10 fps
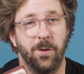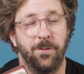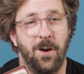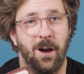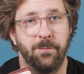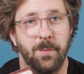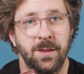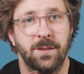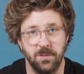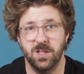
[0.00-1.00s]
to 5
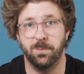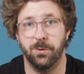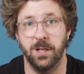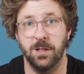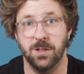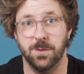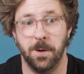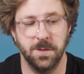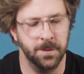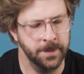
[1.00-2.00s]
months. It's pretty
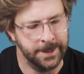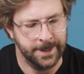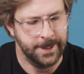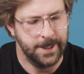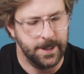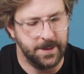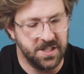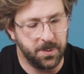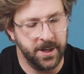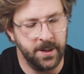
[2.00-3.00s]
disposable.
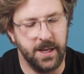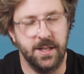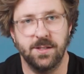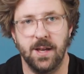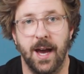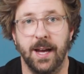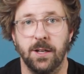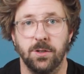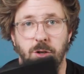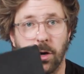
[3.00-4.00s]
This one is a
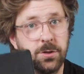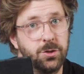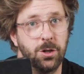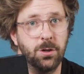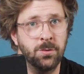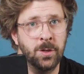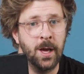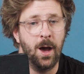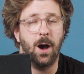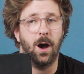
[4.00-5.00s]
dot journal.
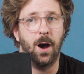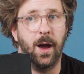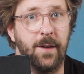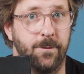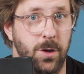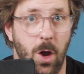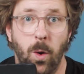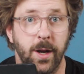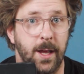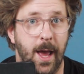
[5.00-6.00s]
I have
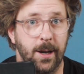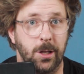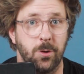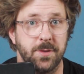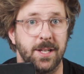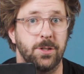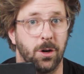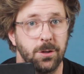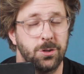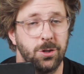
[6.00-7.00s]
no idea how to use a
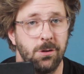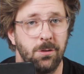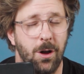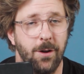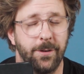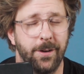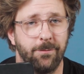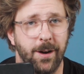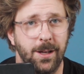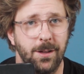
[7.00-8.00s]
dot journal over a
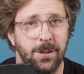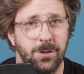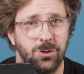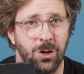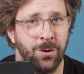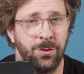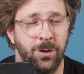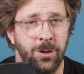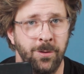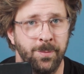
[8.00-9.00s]
regular journal
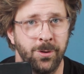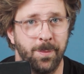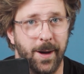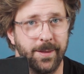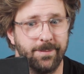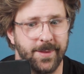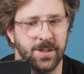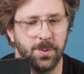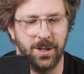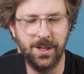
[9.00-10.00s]
or notebook, but
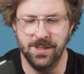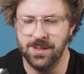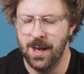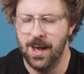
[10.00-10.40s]
that's what it is.